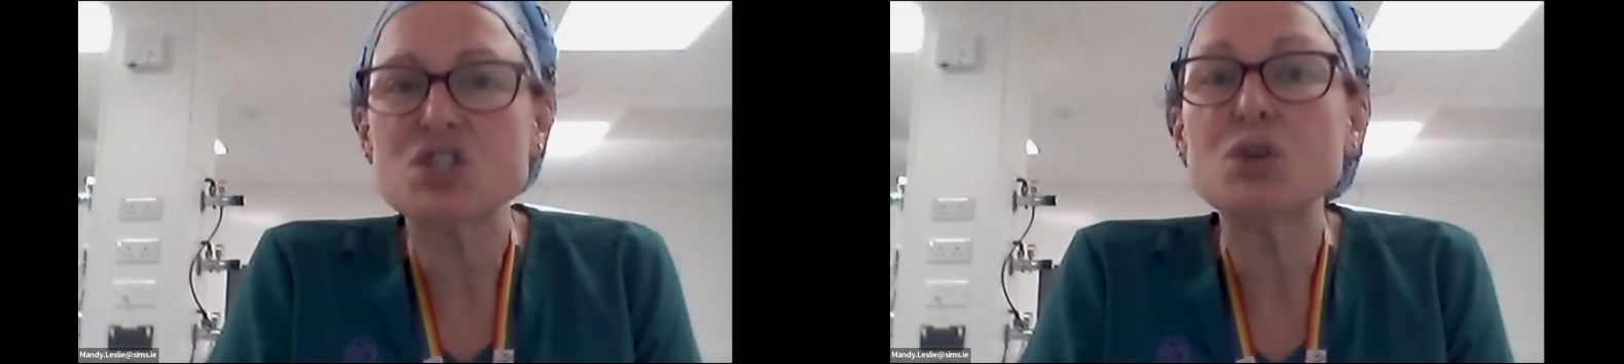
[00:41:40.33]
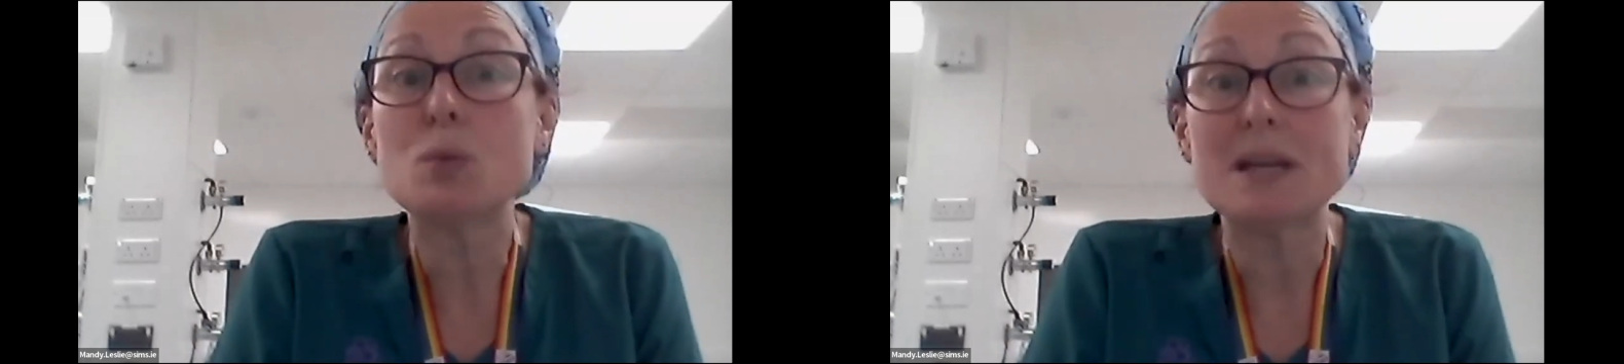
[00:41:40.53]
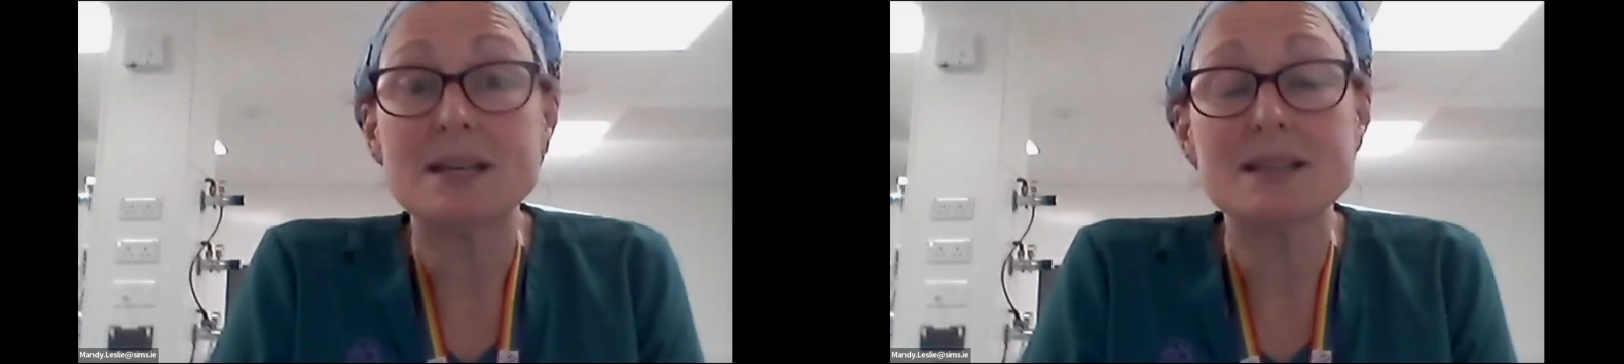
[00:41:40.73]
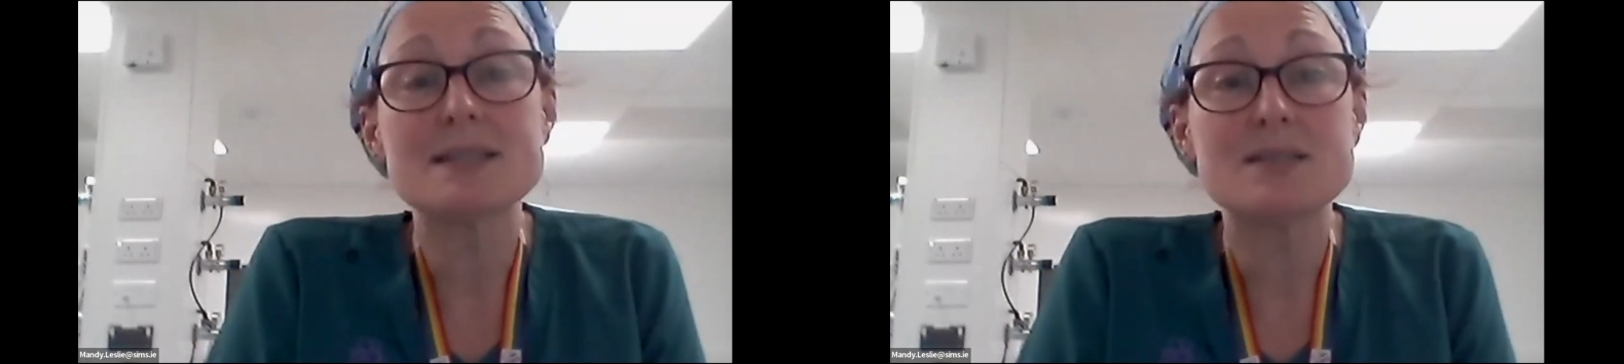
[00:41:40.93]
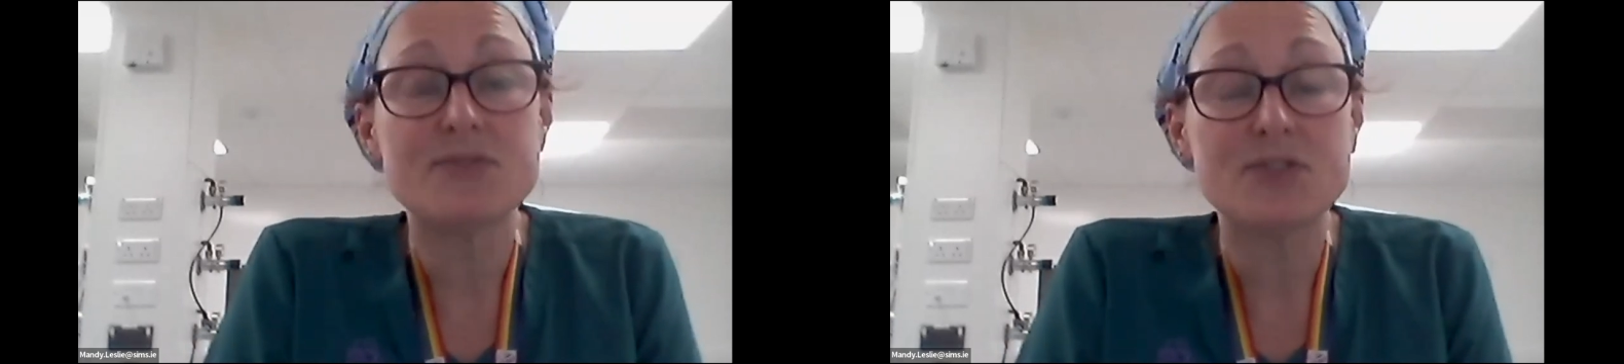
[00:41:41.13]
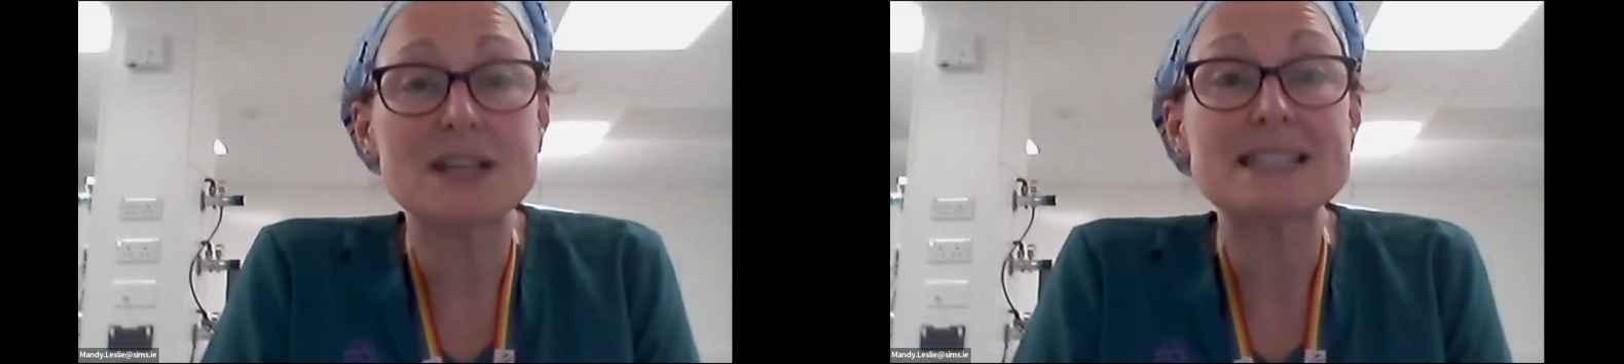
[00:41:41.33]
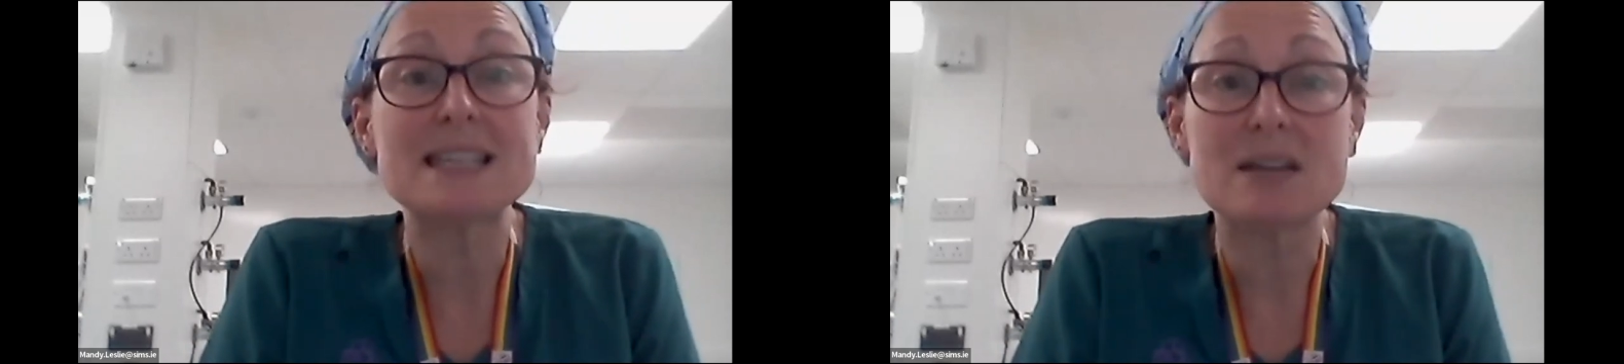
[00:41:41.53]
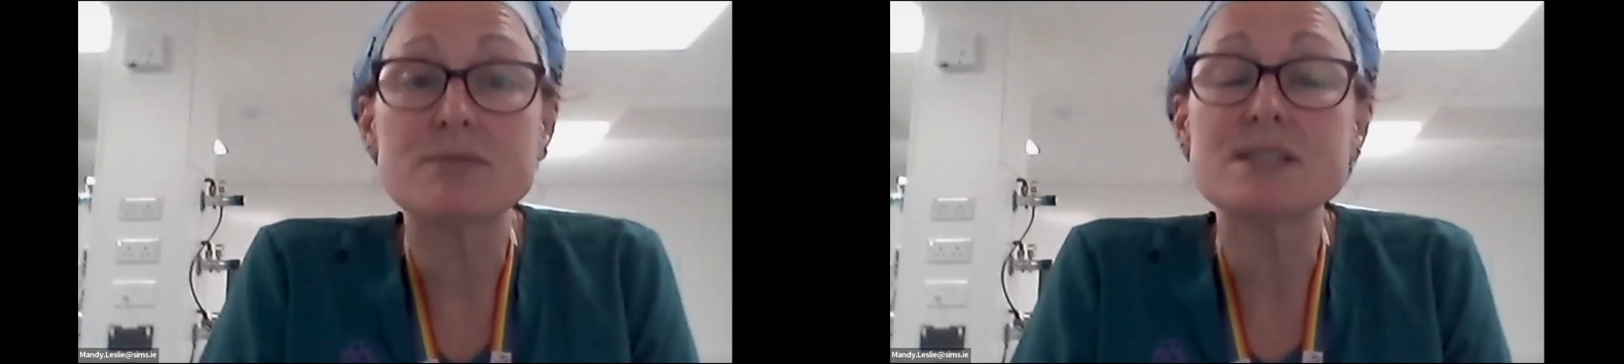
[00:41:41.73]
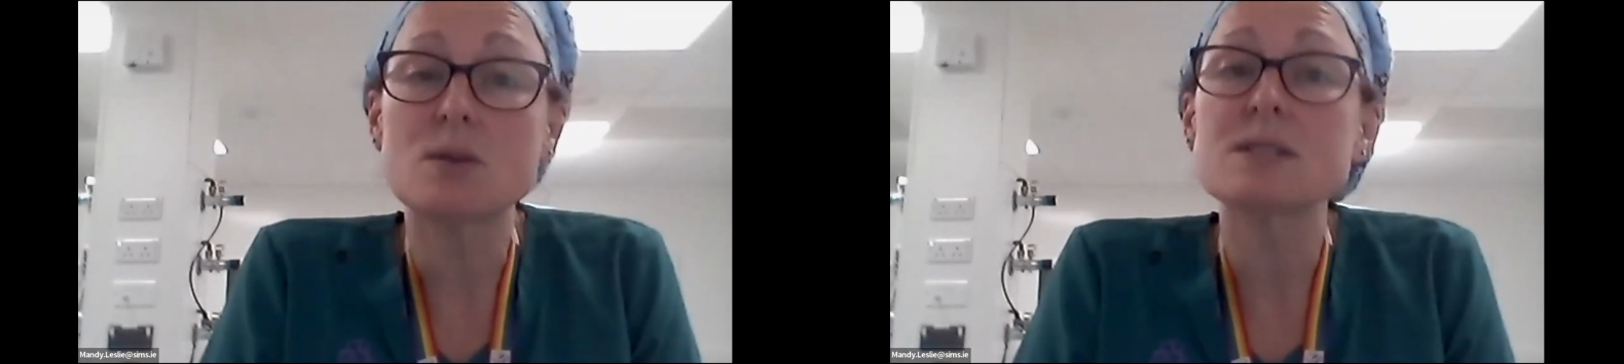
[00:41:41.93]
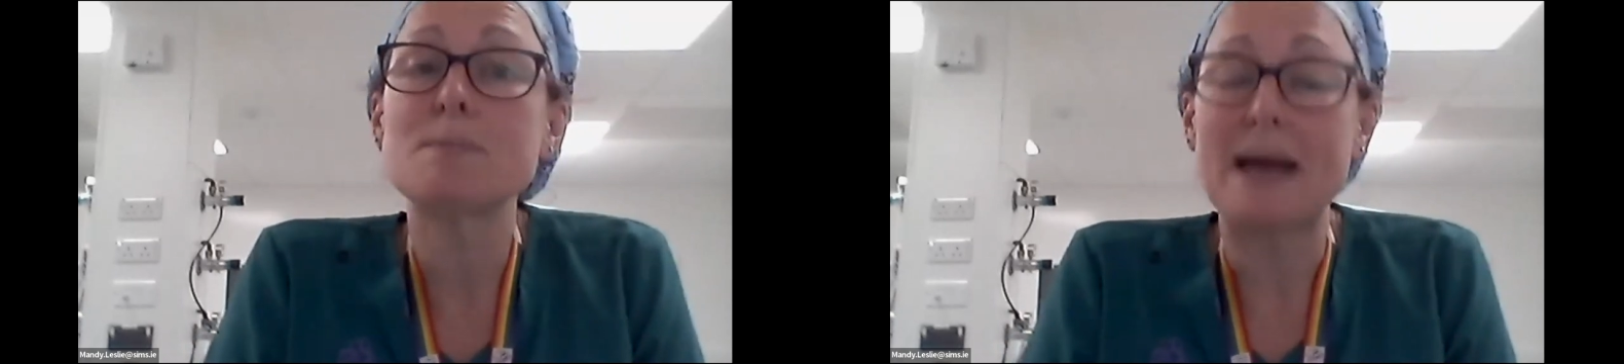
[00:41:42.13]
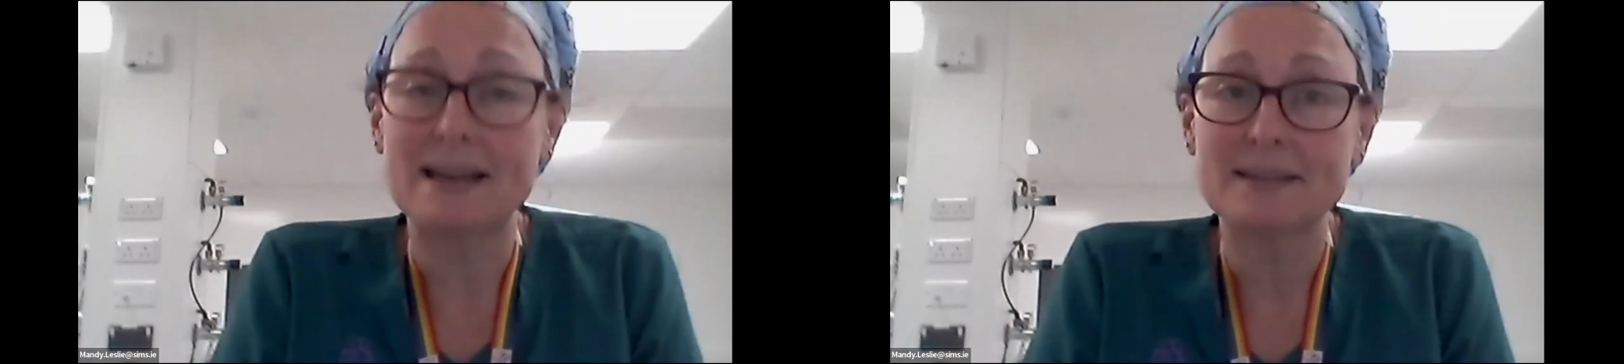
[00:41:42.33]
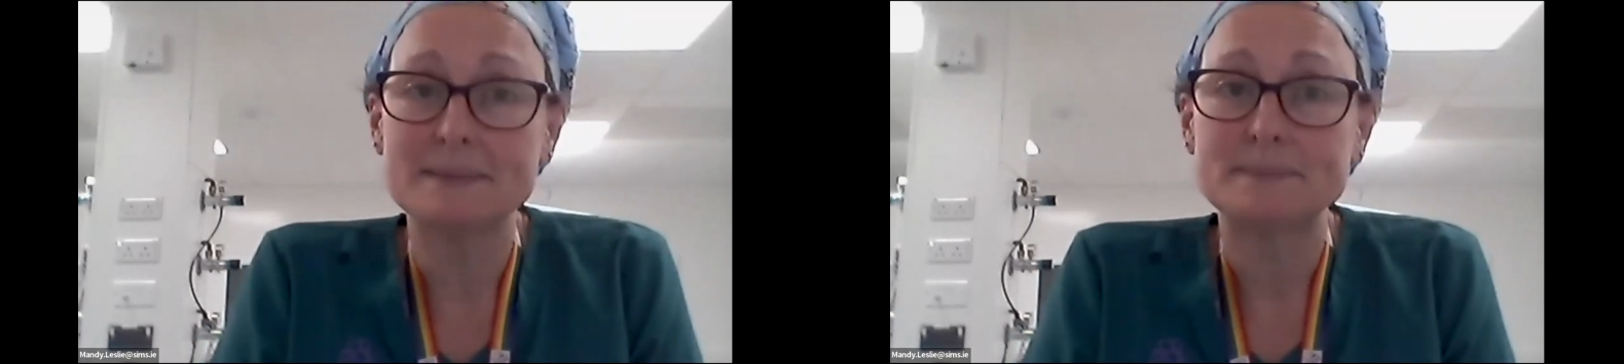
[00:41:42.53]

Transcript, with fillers: two weeks for us to get results back.